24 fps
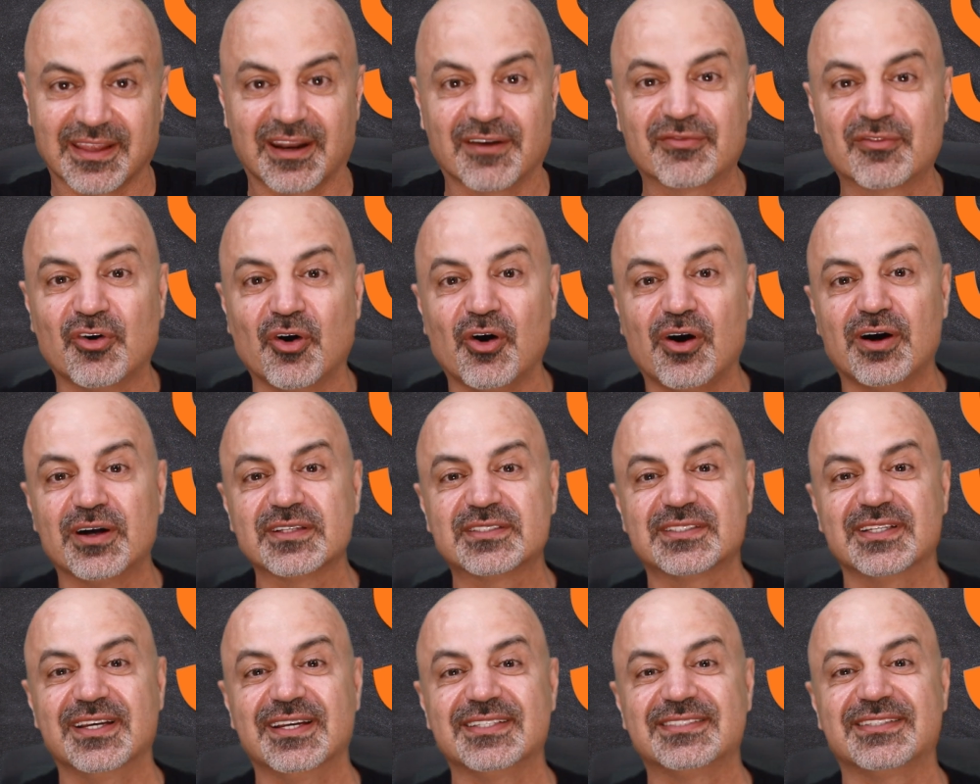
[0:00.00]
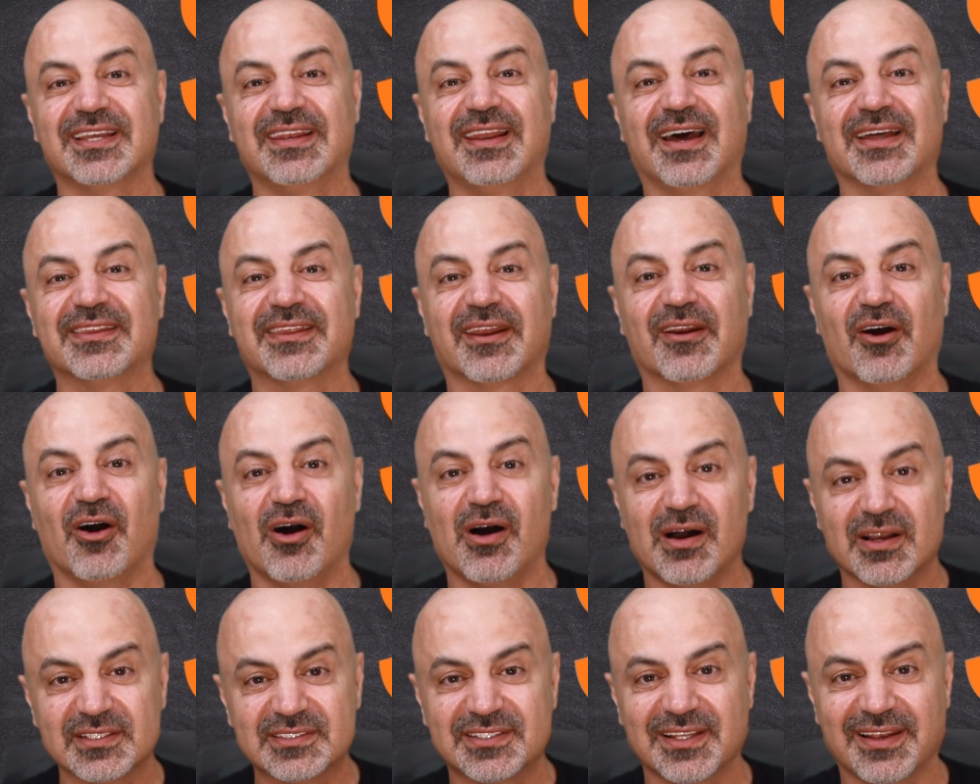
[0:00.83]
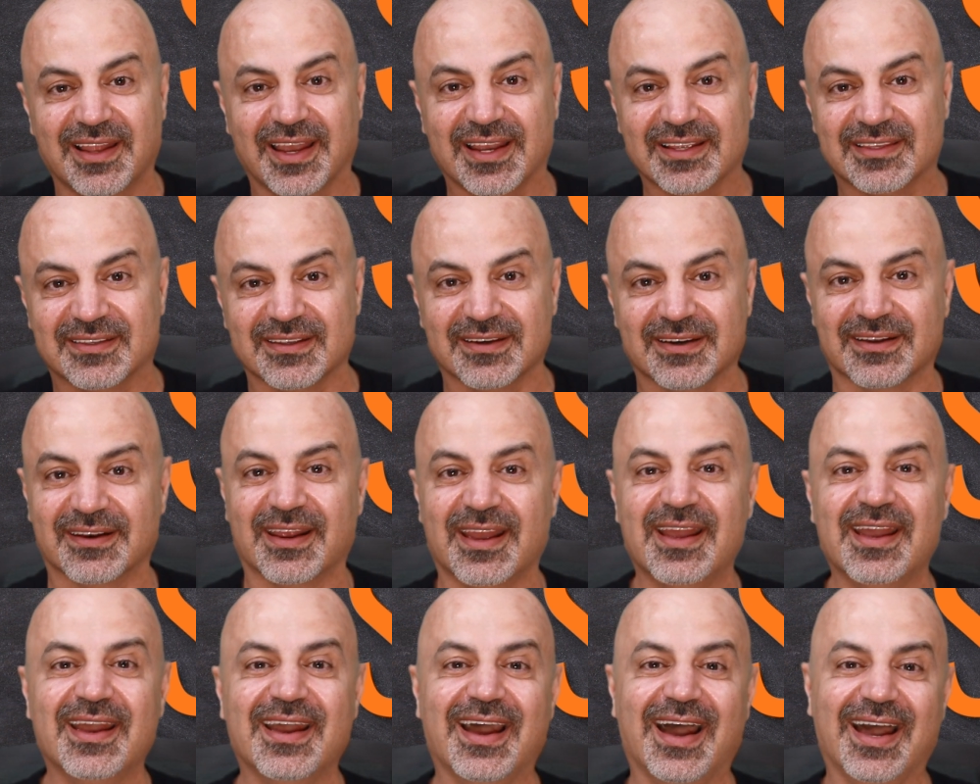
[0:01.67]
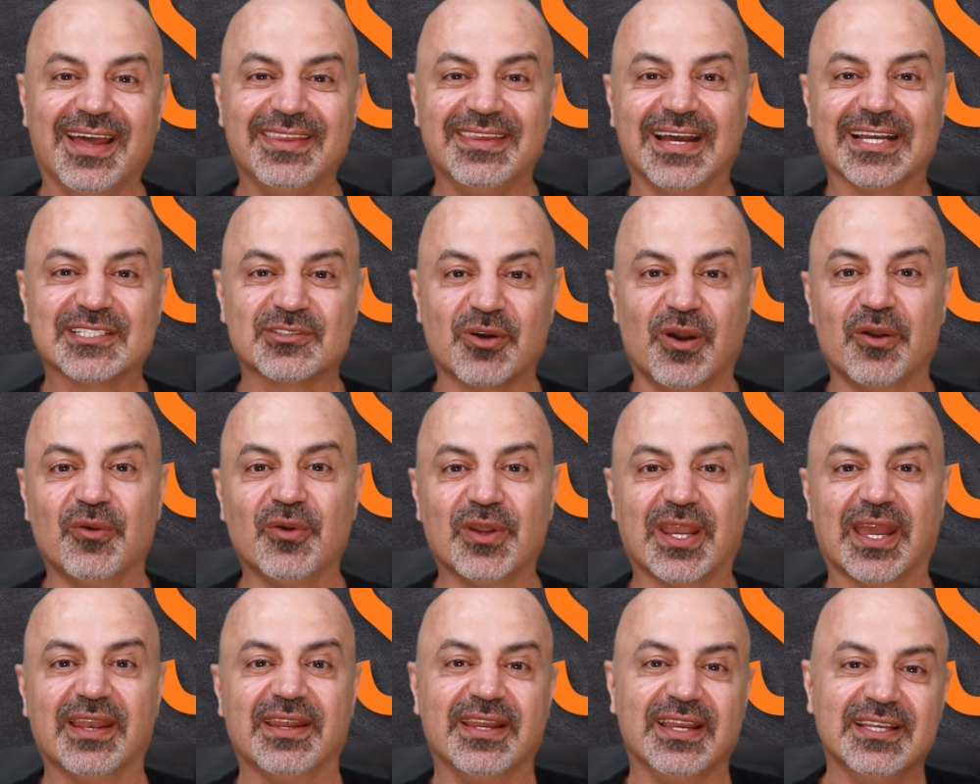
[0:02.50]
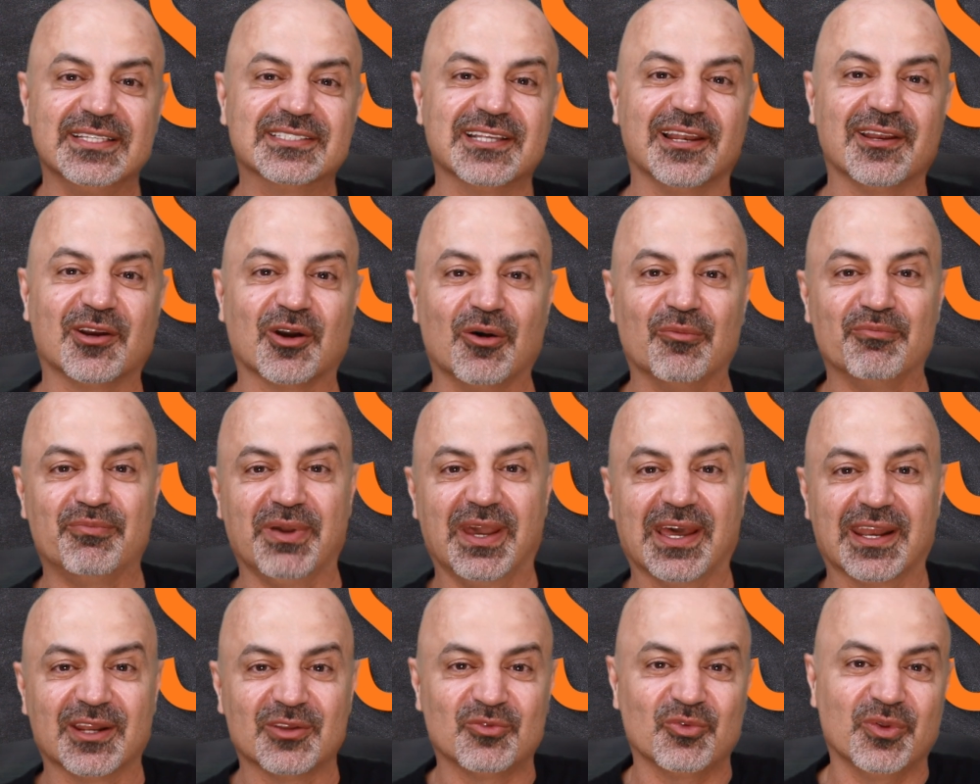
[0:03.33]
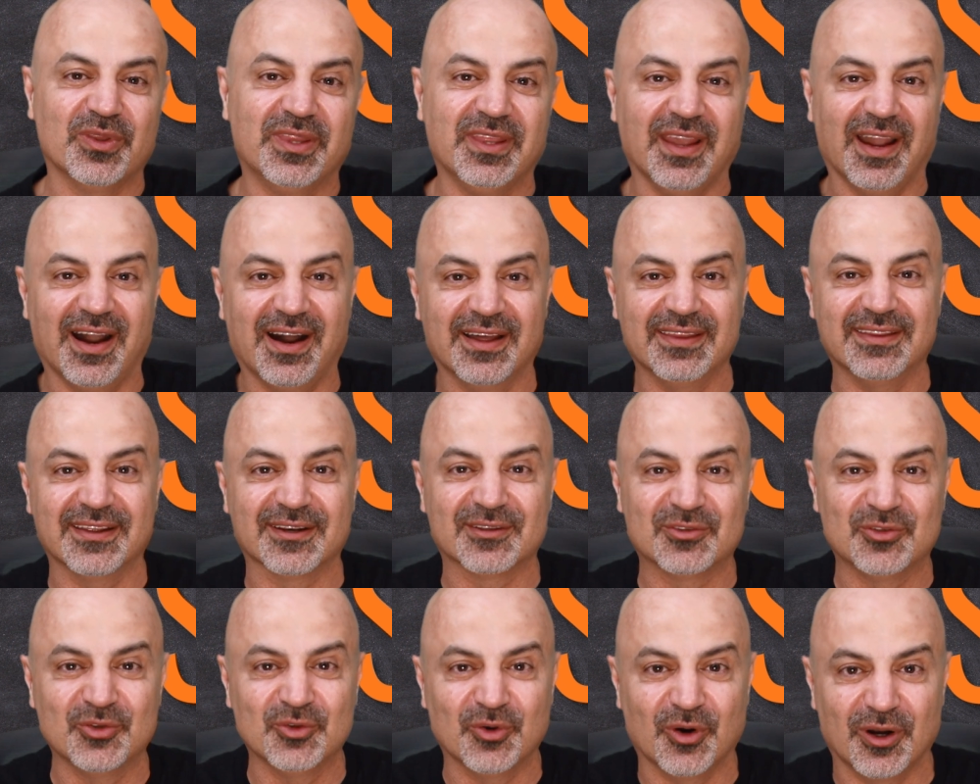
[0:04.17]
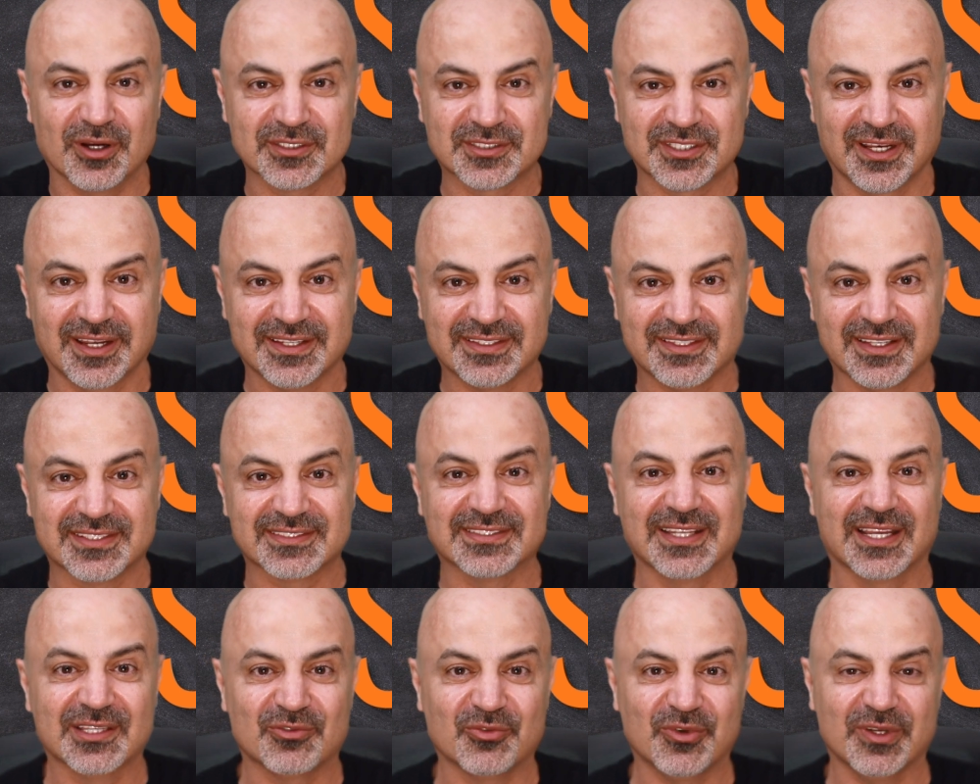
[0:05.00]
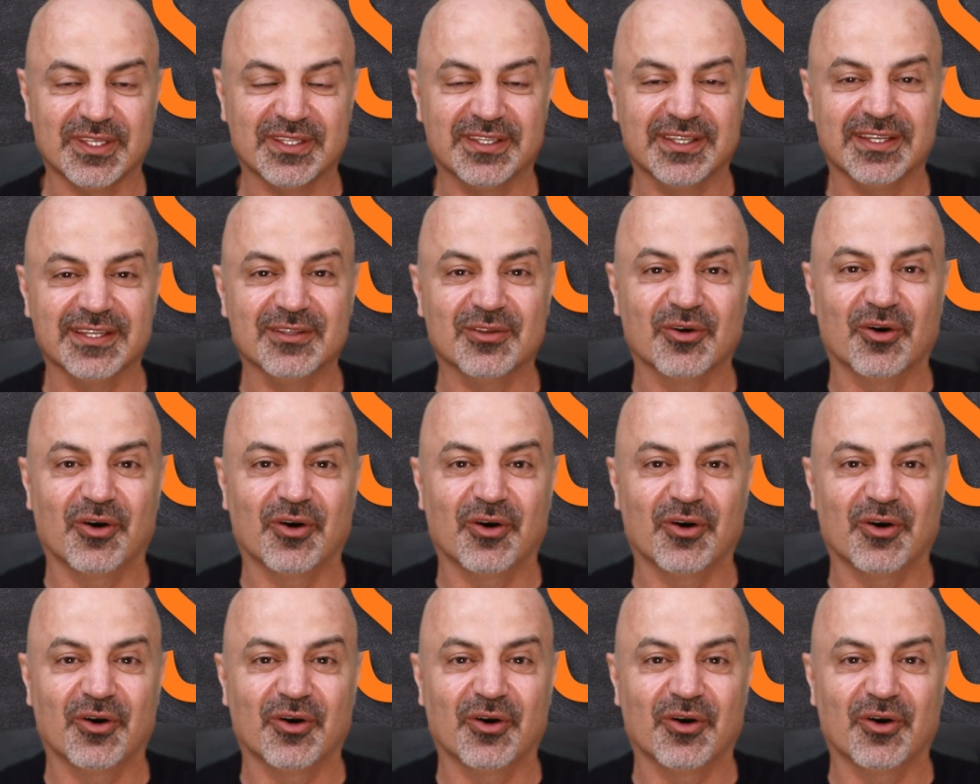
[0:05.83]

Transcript: Of course, it's another oscillator, and that's why we can easily compare it with the other two oscillators that we did